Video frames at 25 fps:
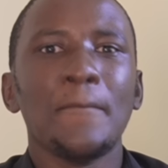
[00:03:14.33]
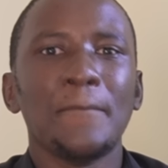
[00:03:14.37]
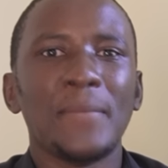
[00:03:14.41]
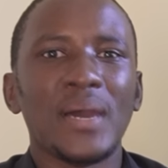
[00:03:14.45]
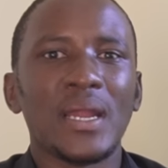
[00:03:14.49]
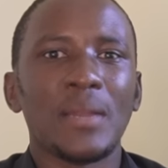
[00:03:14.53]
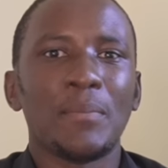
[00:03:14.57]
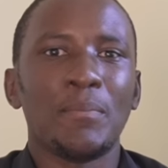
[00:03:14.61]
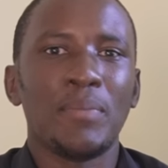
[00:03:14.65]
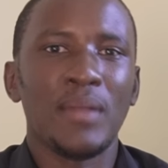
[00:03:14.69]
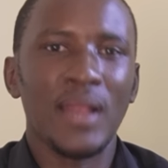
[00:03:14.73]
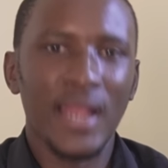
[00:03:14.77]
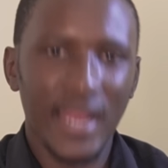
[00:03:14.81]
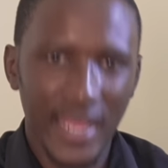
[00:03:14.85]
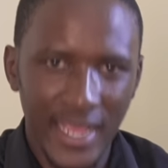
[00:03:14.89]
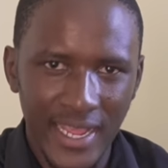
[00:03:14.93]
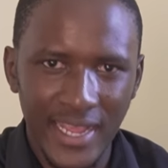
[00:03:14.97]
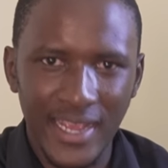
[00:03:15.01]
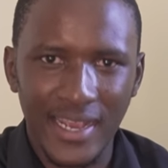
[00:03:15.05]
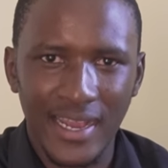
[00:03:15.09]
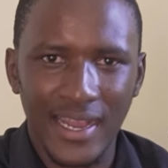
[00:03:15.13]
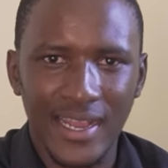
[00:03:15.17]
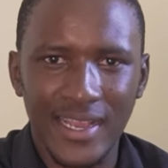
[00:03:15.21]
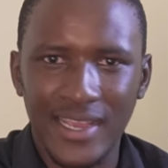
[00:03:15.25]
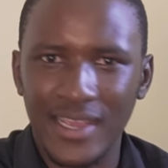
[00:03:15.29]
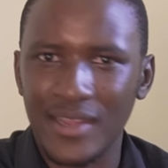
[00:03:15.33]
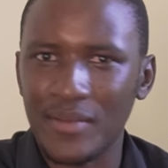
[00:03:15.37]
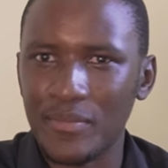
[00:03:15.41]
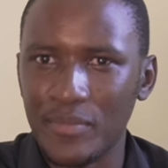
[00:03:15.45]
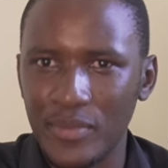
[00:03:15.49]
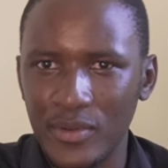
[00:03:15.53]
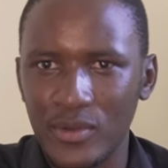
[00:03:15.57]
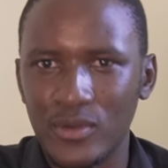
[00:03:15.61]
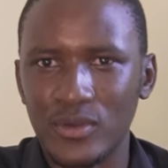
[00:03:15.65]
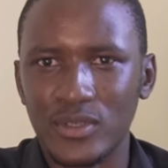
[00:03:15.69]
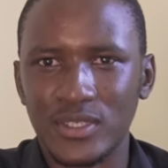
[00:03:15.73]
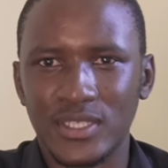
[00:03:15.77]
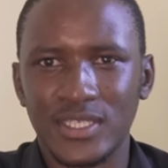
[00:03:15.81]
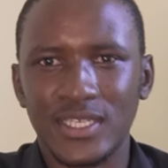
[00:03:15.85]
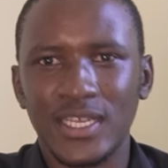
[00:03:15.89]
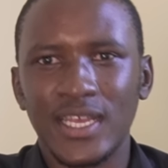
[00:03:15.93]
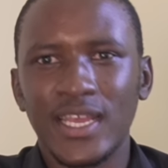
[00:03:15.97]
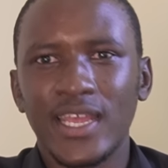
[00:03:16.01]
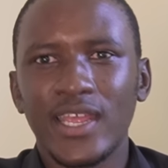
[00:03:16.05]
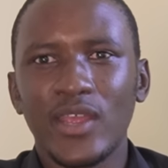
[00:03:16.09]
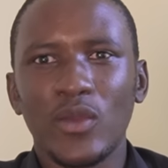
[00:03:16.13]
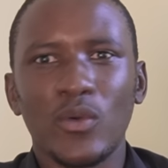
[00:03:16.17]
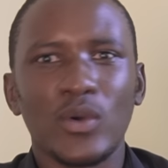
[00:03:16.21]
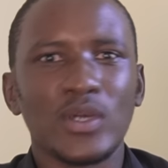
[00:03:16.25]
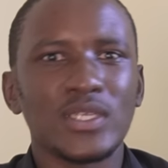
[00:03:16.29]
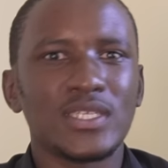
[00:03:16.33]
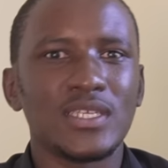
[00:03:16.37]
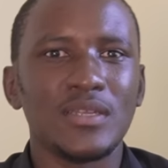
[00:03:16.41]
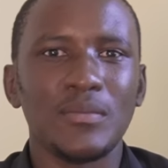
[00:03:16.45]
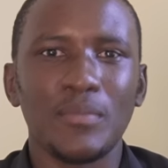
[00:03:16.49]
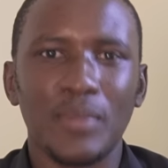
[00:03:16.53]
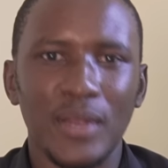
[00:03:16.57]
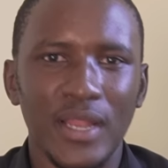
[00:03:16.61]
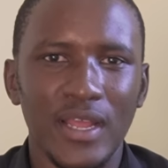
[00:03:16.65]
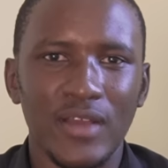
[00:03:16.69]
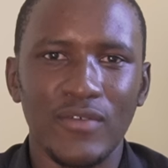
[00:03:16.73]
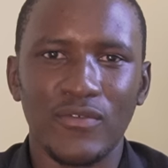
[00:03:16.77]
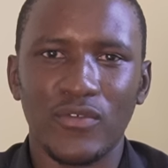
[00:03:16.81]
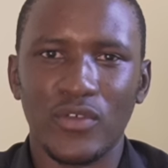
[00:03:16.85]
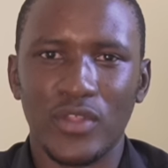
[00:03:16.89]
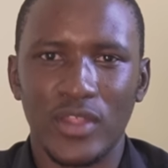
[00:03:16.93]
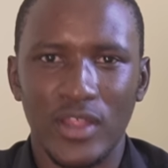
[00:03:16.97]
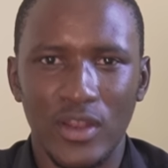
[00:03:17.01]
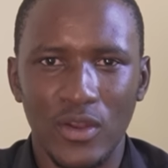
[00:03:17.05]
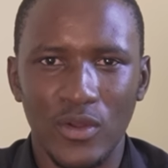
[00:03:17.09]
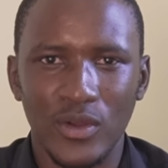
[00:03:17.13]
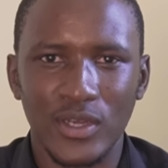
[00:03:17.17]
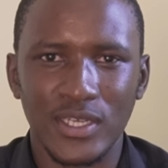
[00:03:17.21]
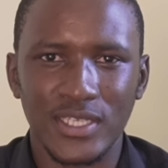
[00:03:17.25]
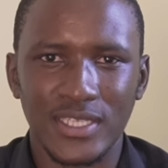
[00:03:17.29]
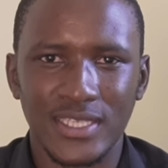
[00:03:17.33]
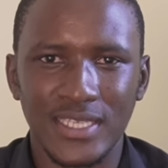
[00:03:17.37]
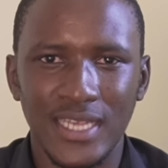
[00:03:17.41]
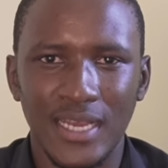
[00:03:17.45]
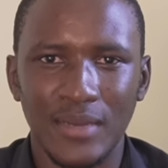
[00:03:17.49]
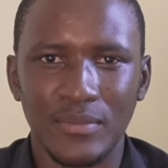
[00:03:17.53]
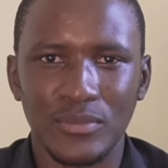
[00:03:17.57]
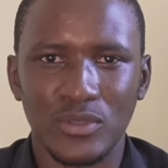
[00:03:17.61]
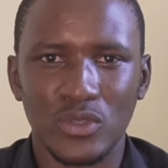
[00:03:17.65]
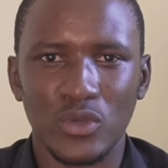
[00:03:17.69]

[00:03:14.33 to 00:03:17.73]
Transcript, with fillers: but playing again, because he wasn't playing for the longest time.